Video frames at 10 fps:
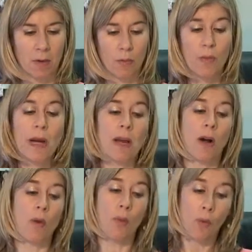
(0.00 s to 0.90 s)

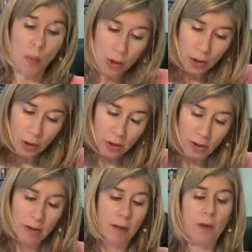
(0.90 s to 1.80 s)
We
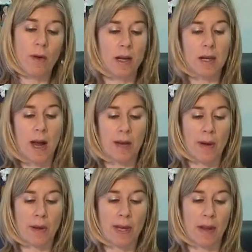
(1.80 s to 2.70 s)
were going to talk
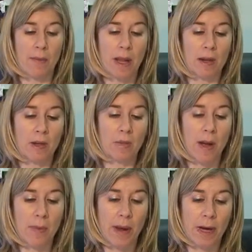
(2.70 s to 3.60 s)
about a town manager
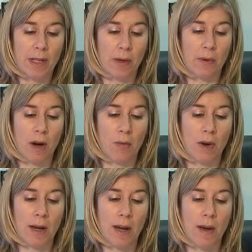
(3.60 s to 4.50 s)
webpage that we are
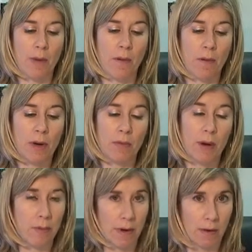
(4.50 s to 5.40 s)
working on, but
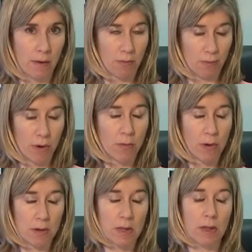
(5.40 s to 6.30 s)
we
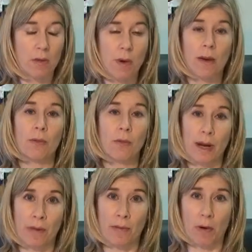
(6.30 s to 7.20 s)
weren't quite
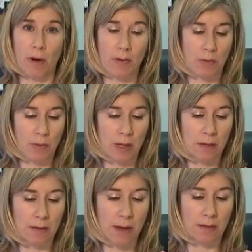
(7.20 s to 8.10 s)
ready for it. So we're
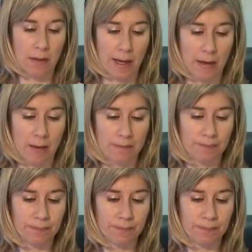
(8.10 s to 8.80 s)
going to do that later.